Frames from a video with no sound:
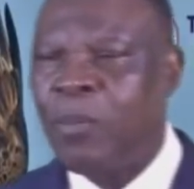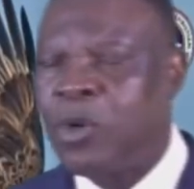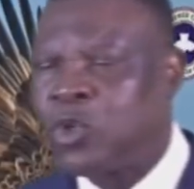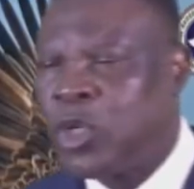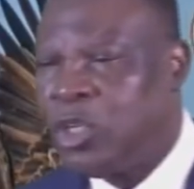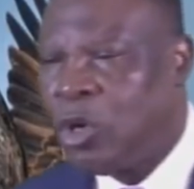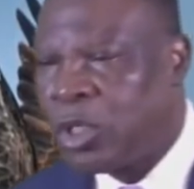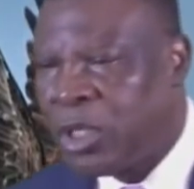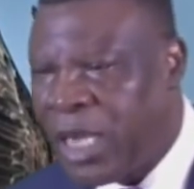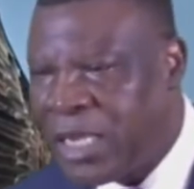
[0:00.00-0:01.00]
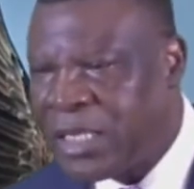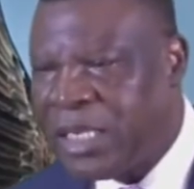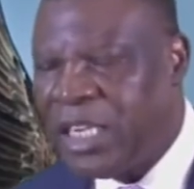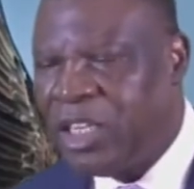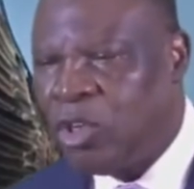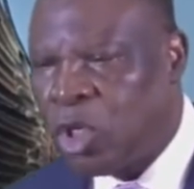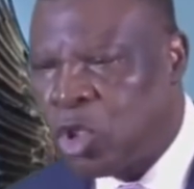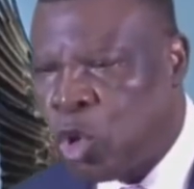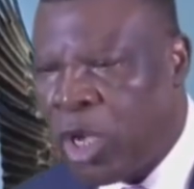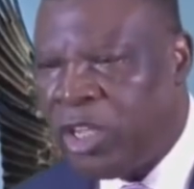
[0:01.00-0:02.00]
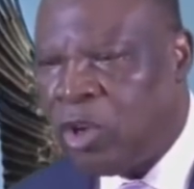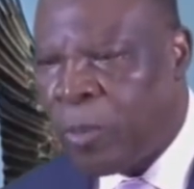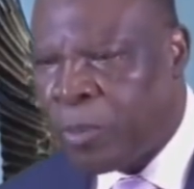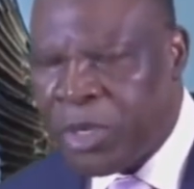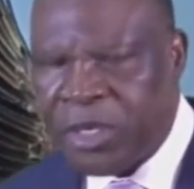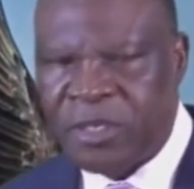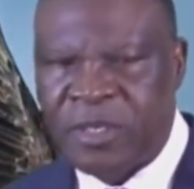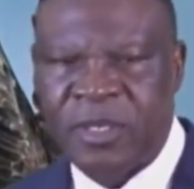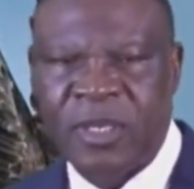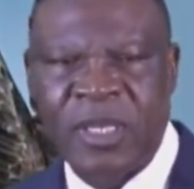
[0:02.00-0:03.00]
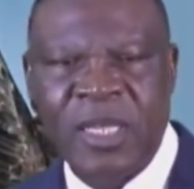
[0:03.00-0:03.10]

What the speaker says: are pursuing your destiny, your joy, your peace,